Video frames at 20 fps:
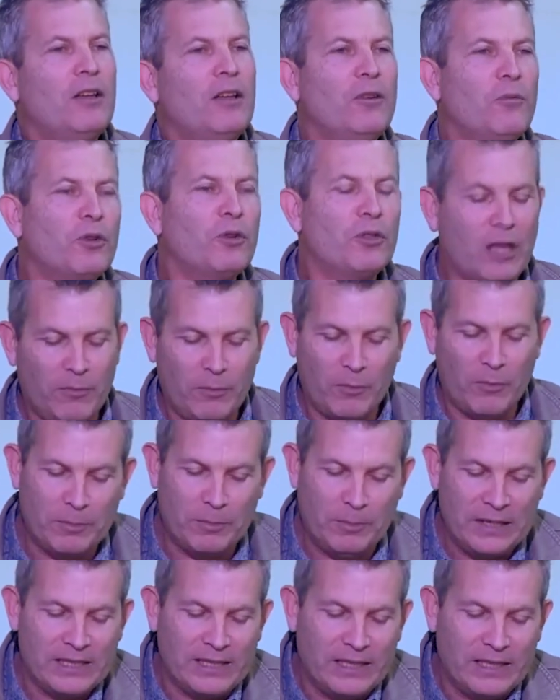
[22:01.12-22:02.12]
with
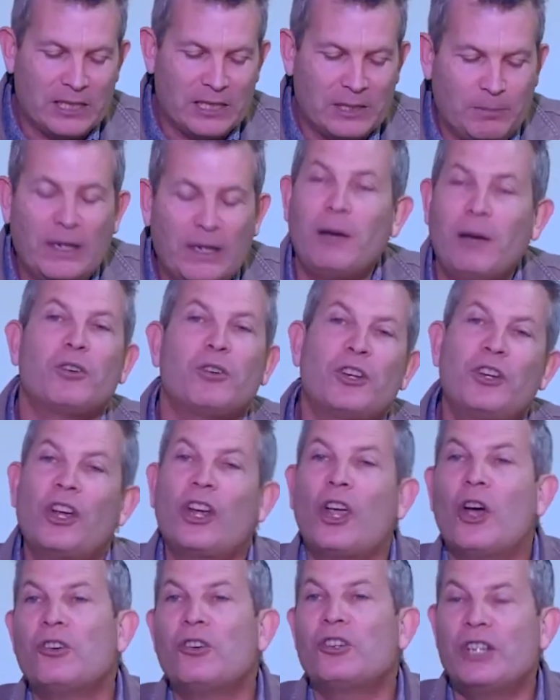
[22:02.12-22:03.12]
business, being able to
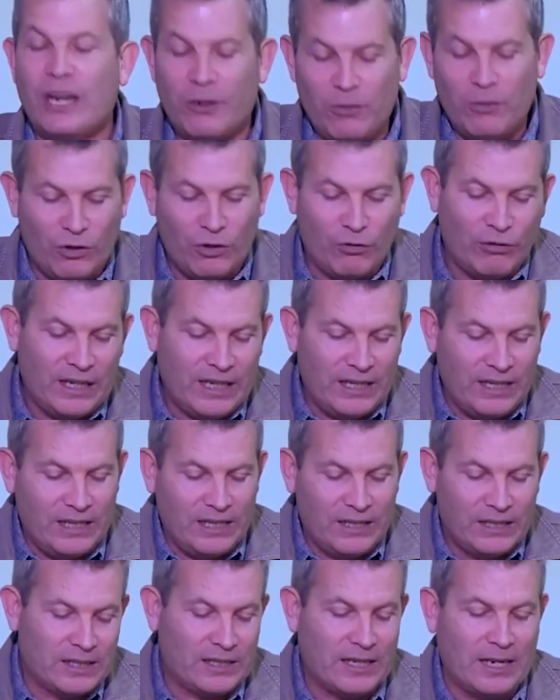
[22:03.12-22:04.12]
negotiate with
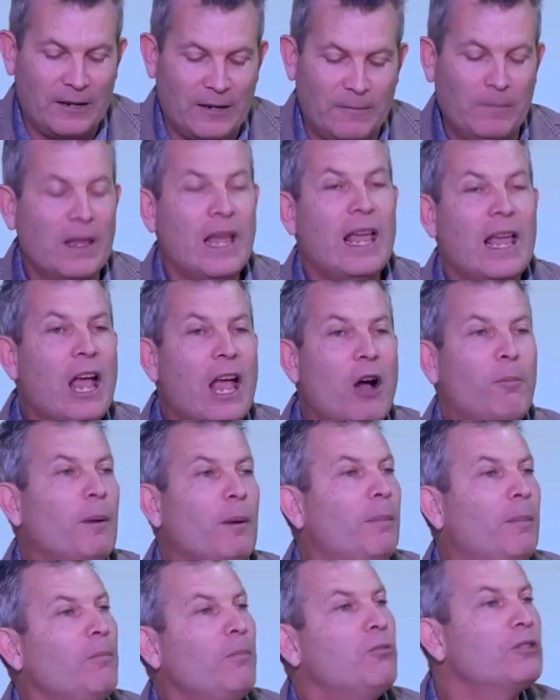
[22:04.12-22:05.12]
creditors,
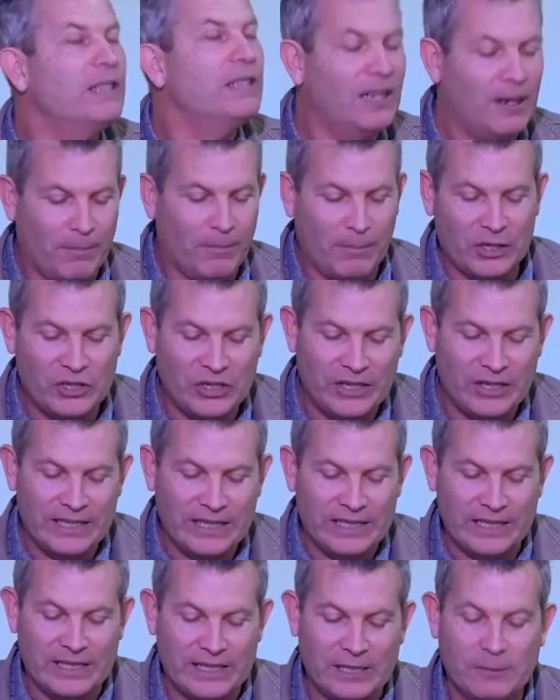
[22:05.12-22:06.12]
helping people set up budgeting
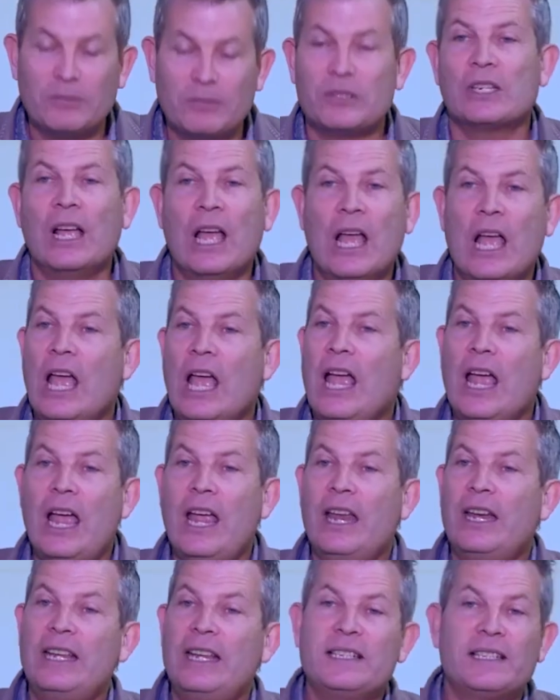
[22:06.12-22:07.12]
systems.
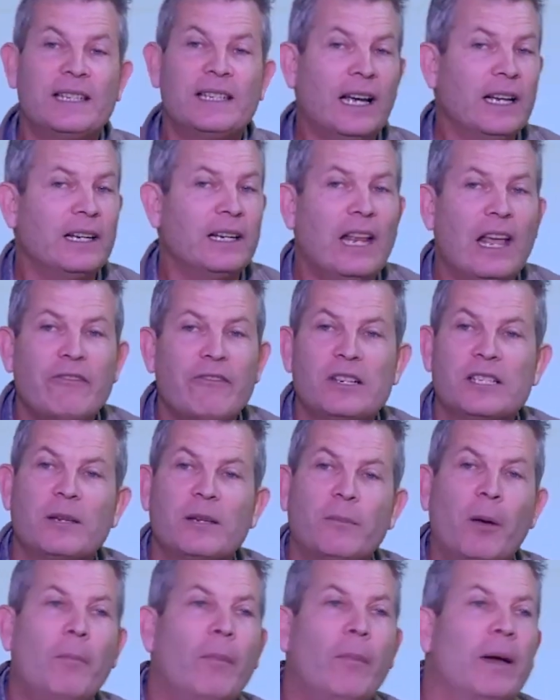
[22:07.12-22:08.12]
And he started having
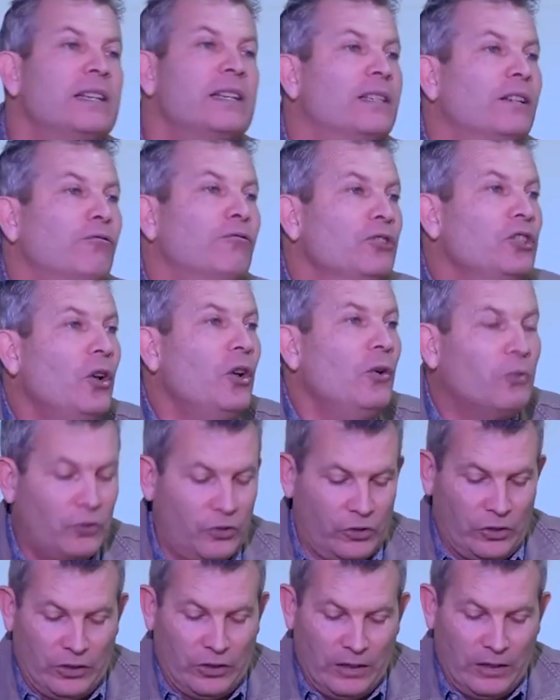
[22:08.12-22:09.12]
some amazing
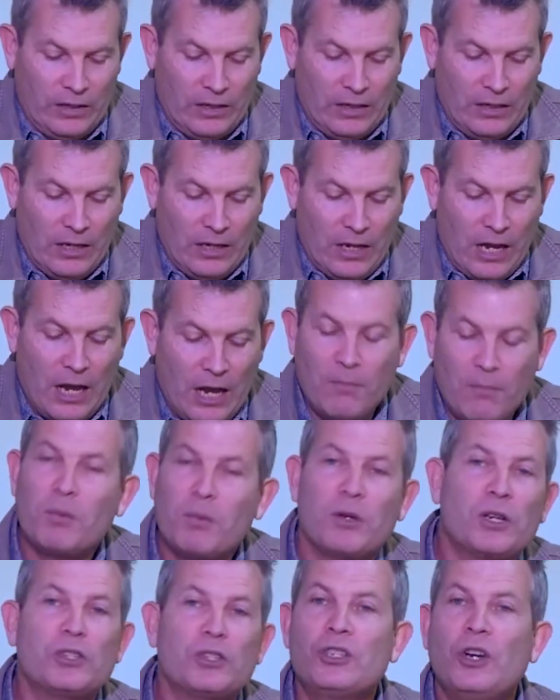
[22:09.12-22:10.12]
results.
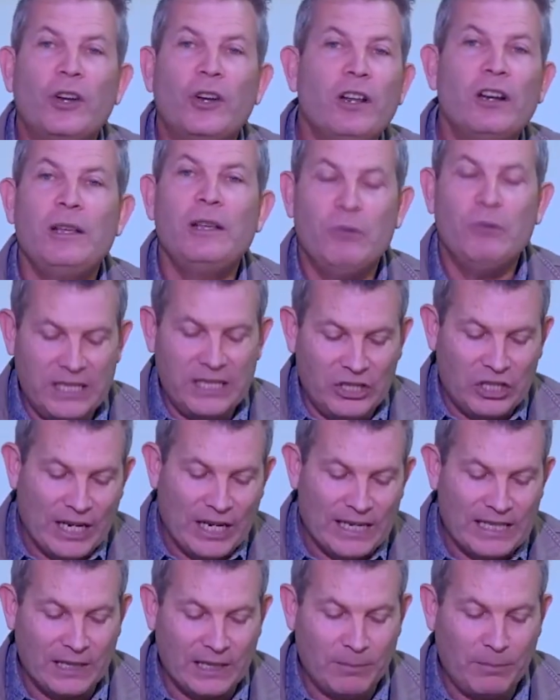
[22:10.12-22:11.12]
Because not only was he
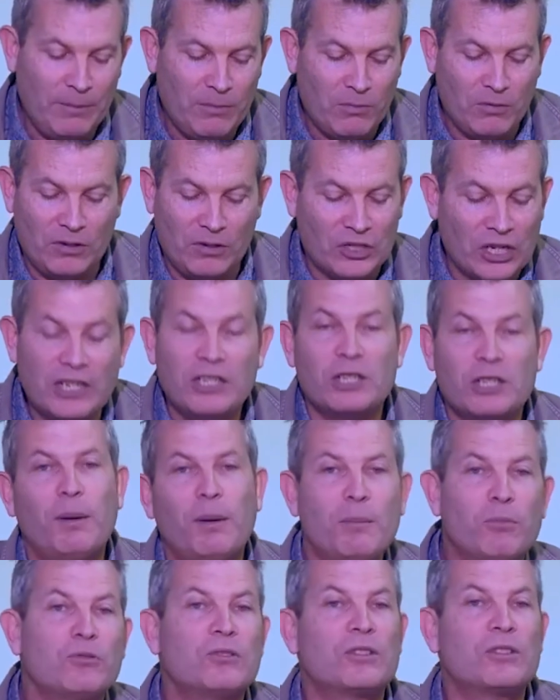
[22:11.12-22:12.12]
changing
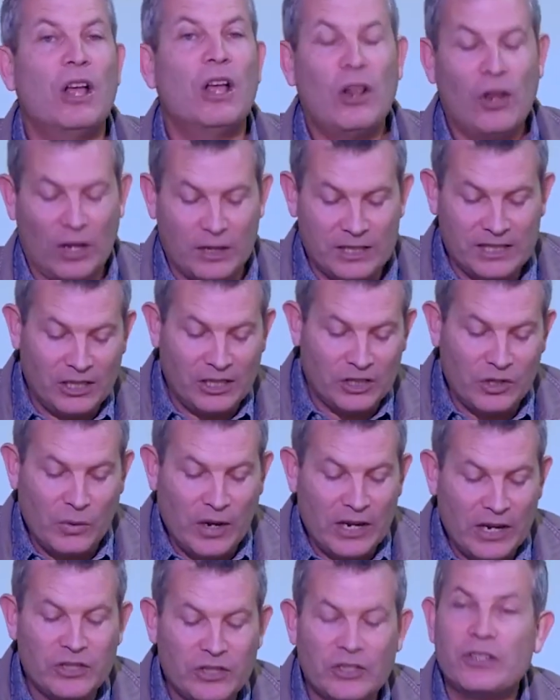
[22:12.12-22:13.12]
people's
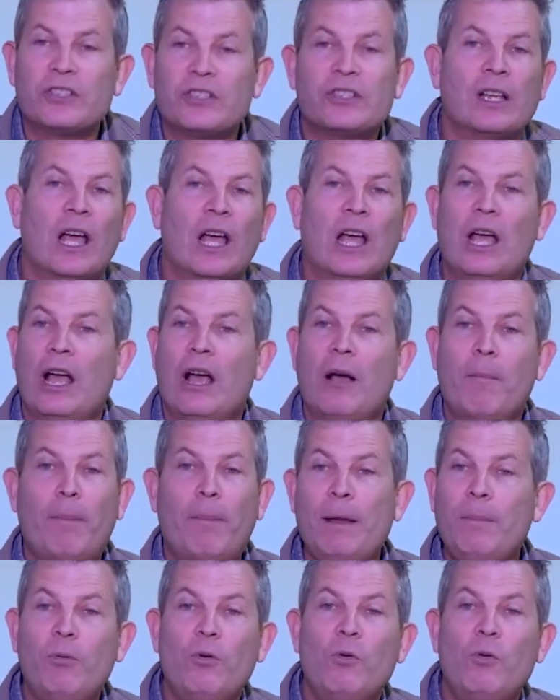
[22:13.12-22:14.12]
situations,
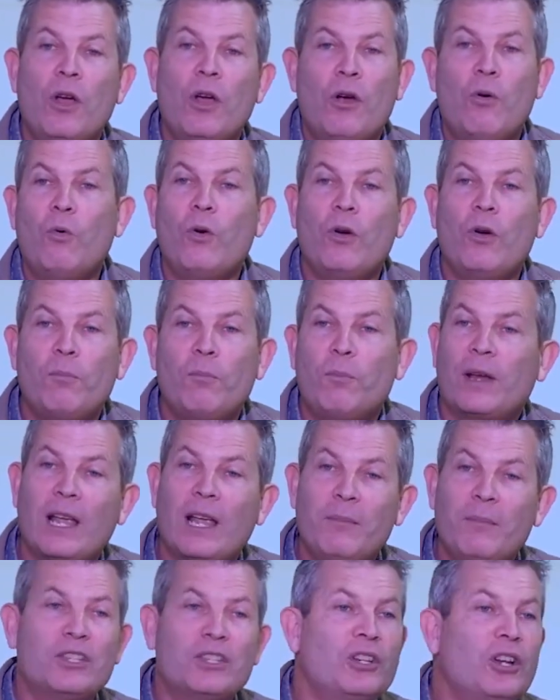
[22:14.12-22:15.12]
people were
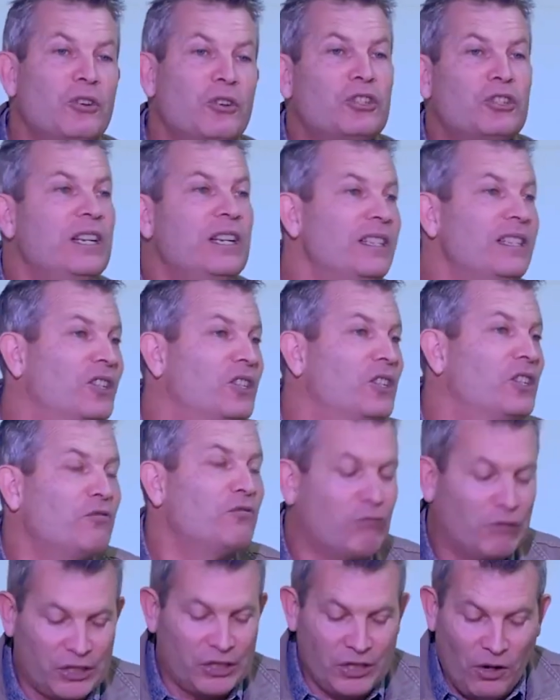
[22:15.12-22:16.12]
coming to know Jesus as
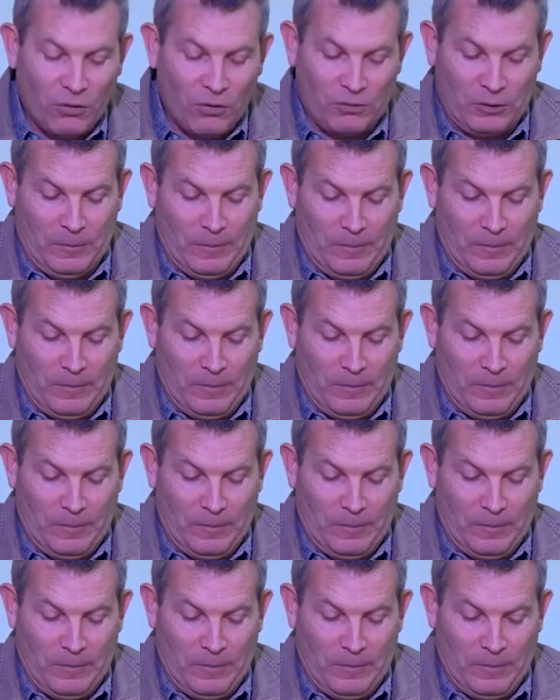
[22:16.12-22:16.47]
a result.